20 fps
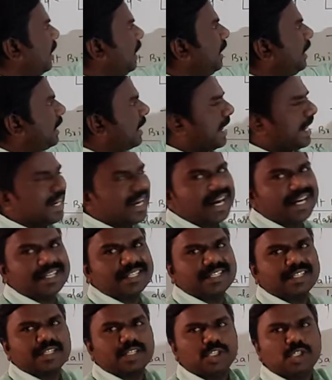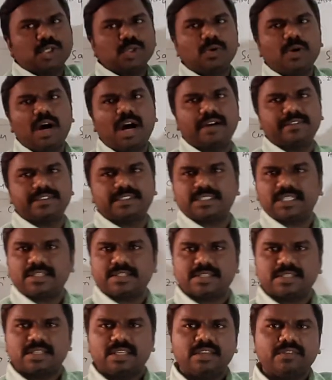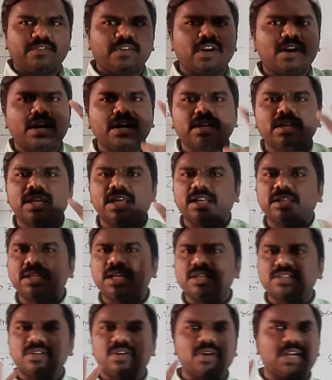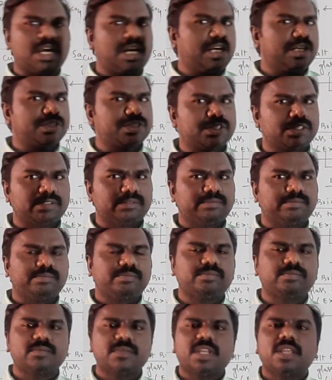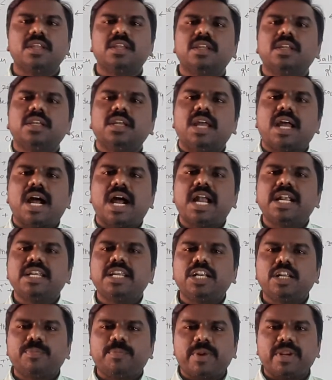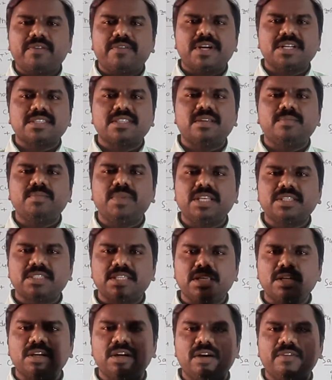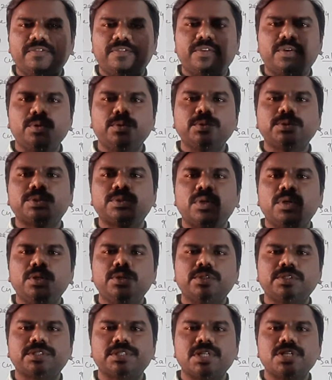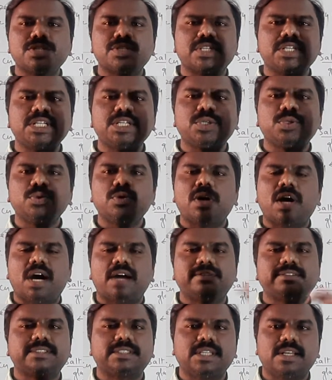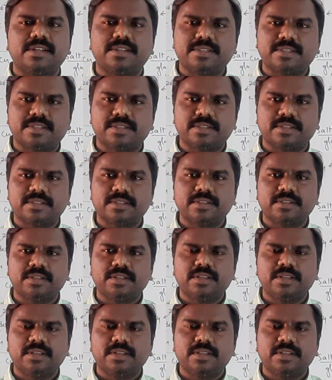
it connects two half cells. If not there, there is no connection and it prevents the mixing of two solutions in two half cells.